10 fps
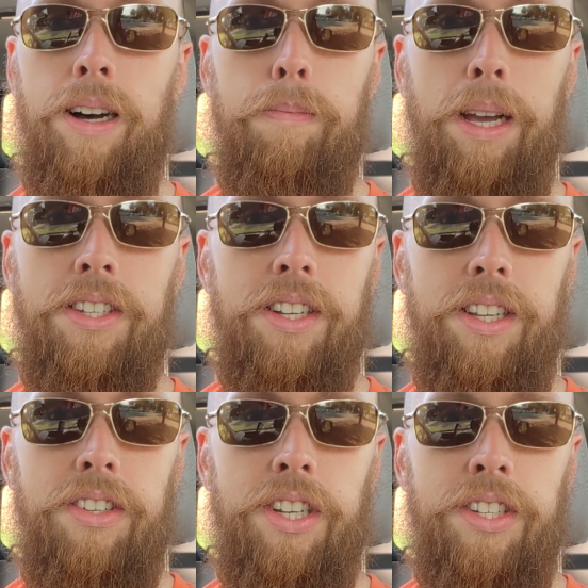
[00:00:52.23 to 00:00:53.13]

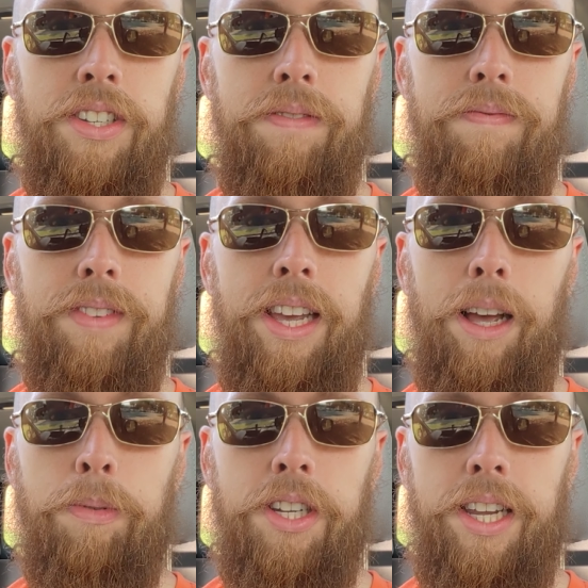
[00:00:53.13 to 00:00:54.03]
Basically, it
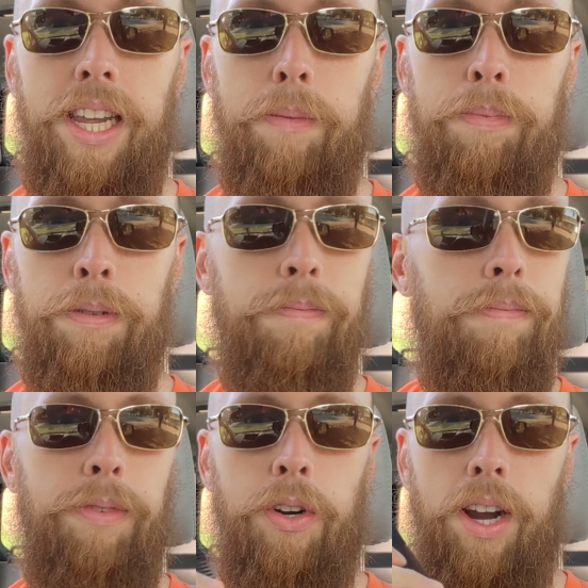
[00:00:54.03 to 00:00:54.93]
helps to keep
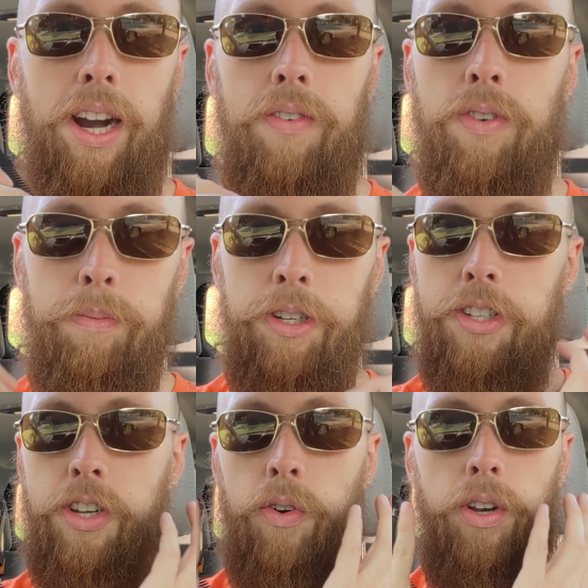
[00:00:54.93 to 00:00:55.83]
your hair from
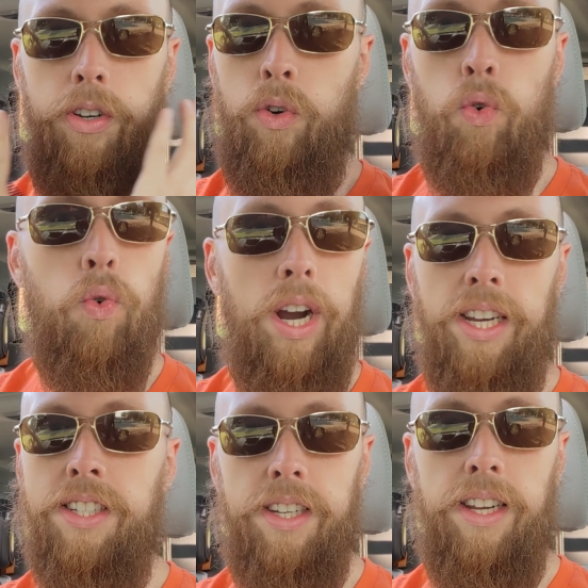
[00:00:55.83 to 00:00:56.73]
just going
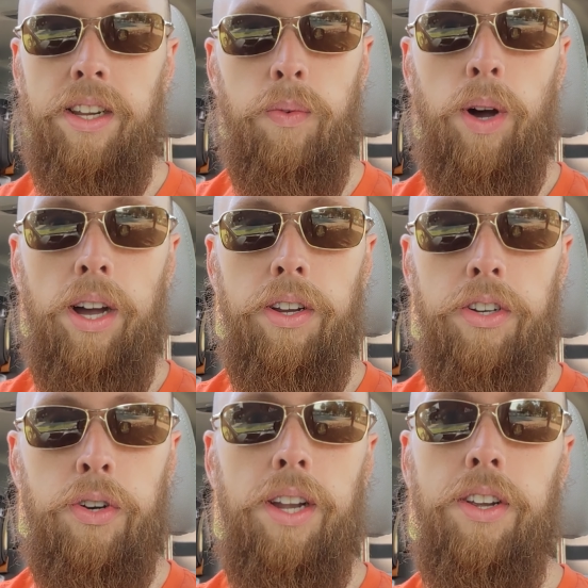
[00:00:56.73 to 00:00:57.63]
crazy while you're
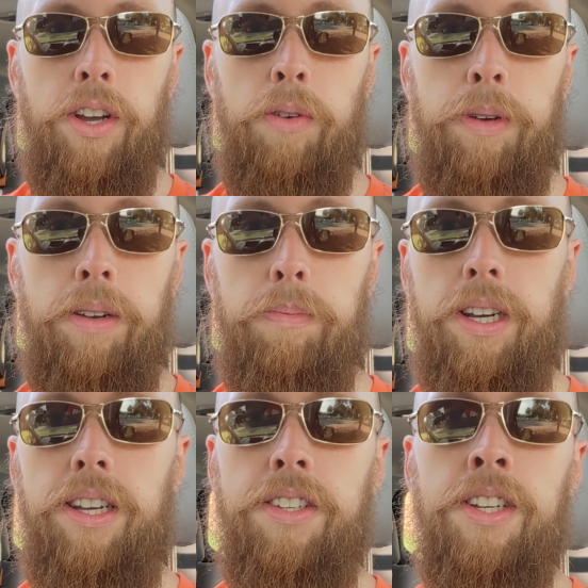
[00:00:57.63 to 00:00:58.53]
trying to comb it.
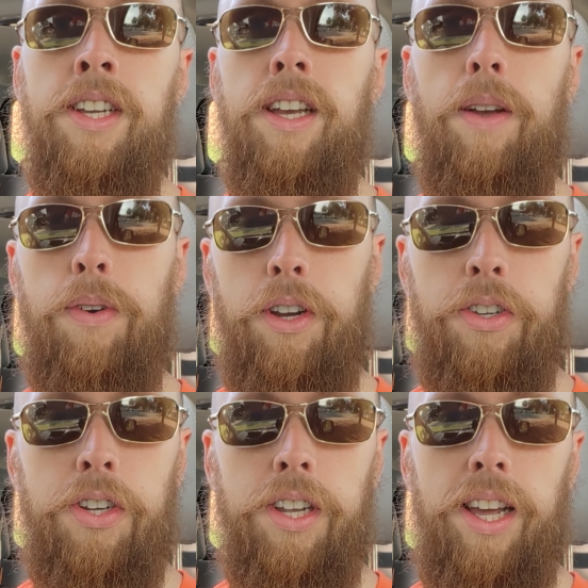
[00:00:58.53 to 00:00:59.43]
Because if you're
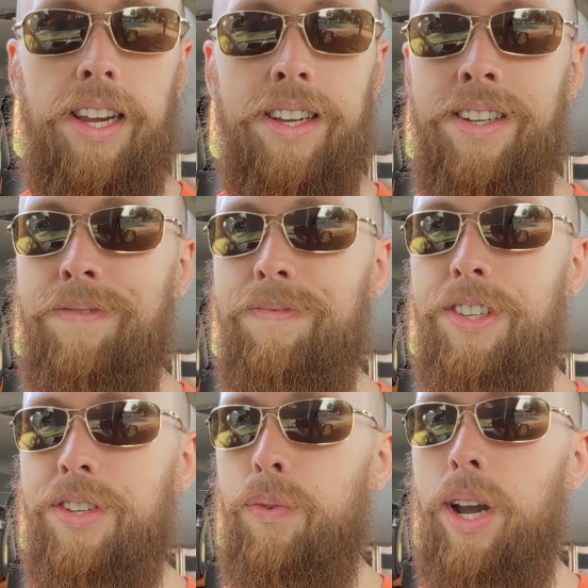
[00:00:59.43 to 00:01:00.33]
using like
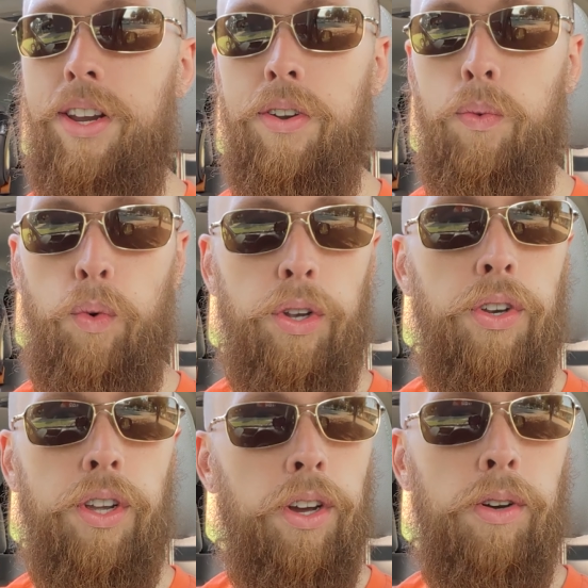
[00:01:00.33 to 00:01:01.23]
just a regular wooden
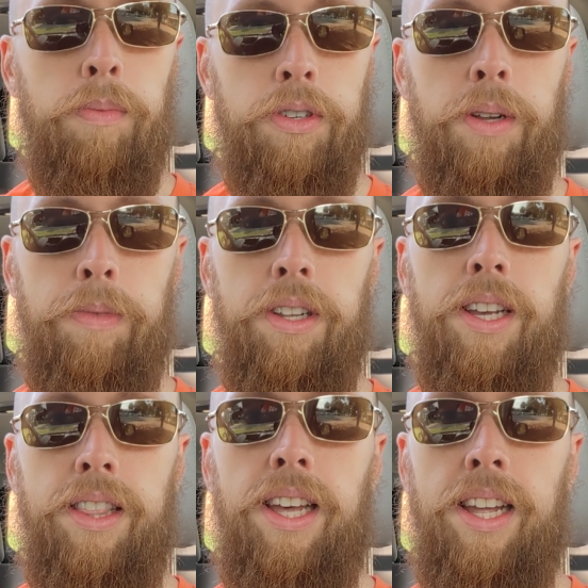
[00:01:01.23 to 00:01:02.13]
comb or something
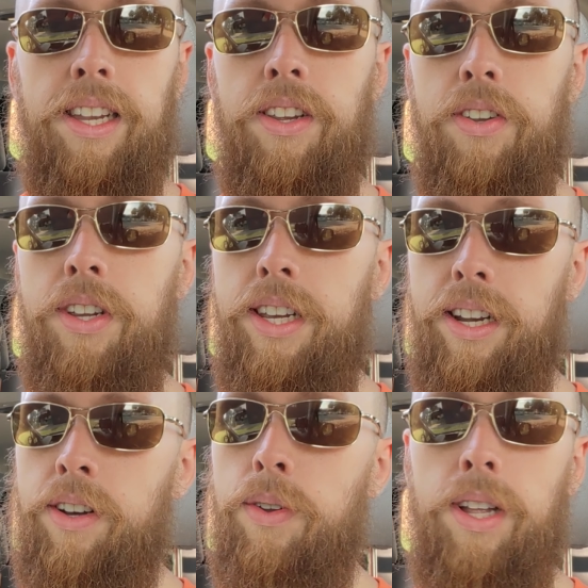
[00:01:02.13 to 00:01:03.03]
like that, you can get a
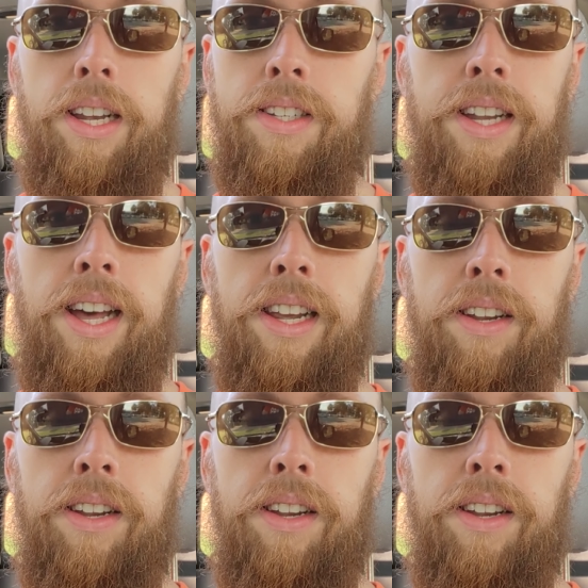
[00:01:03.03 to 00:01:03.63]
whole lot of static